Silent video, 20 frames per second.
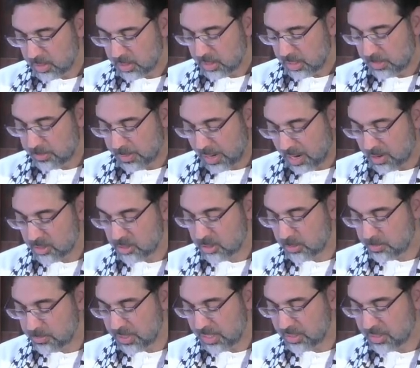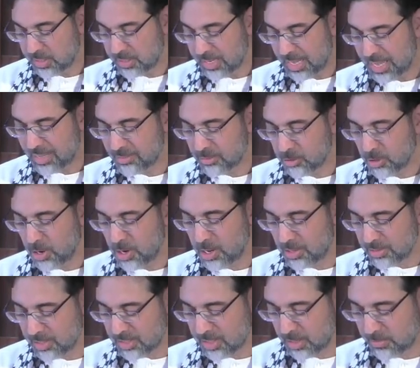Empower us to bring an end to all
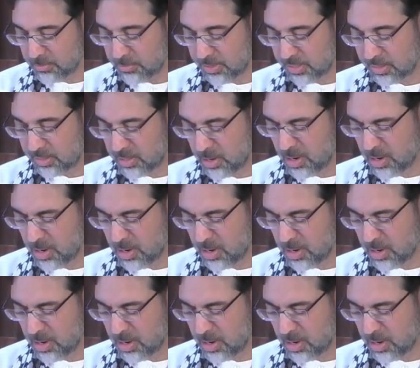the suffering,